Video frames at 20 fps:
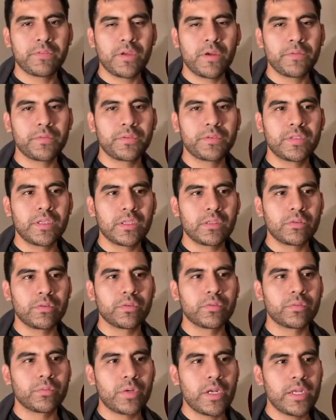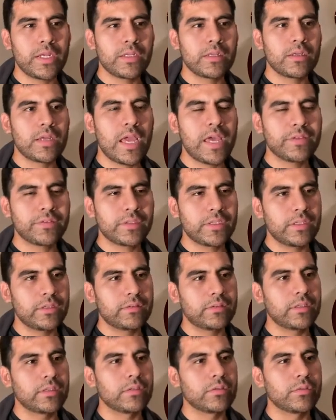signals, right? ASCII
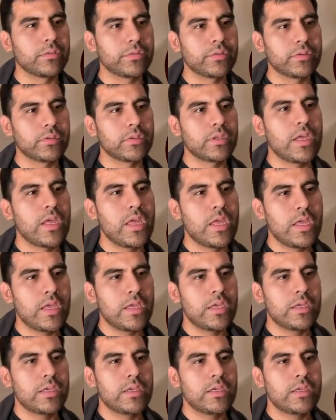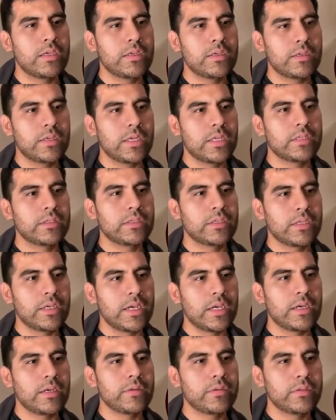signals, and I
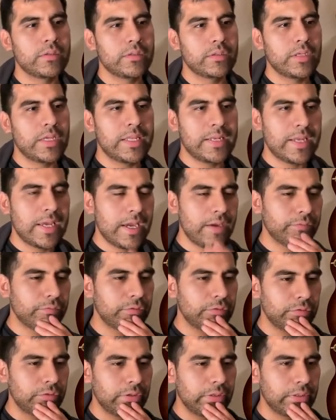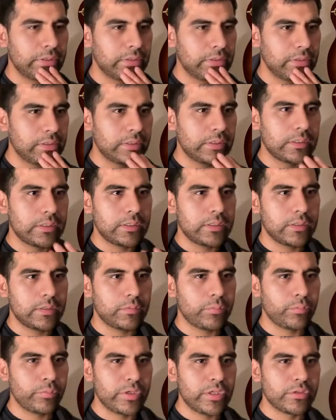have to like
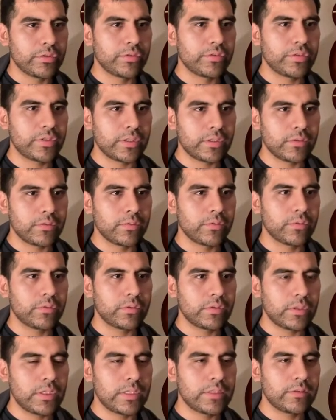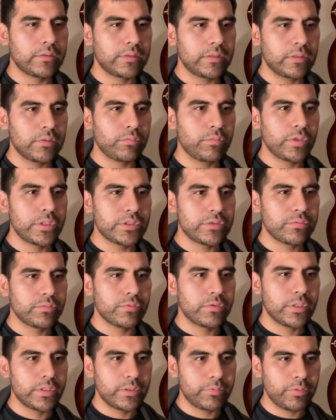read those signals and see which
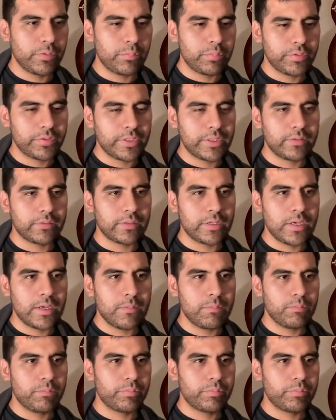one represents up.